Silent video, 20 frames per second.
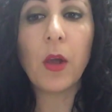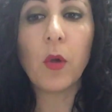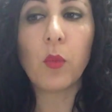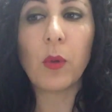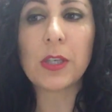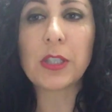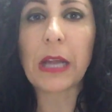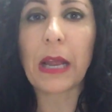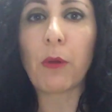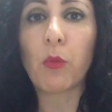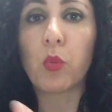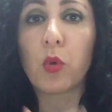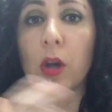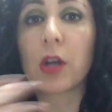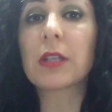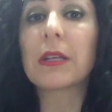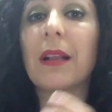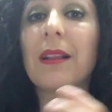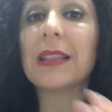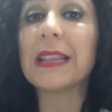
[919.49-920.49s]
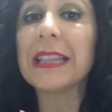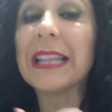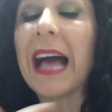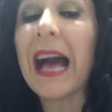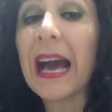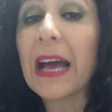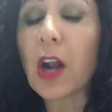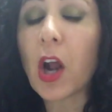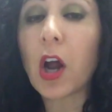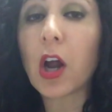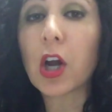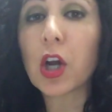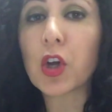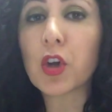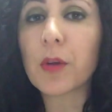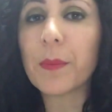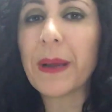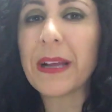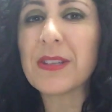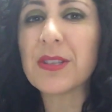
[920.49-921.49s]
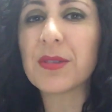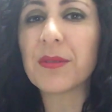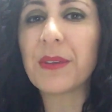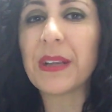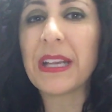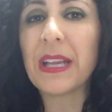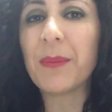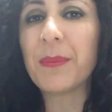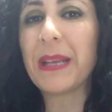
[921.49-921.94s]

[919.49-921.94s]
which I worked a lot harder in Pennsylvania,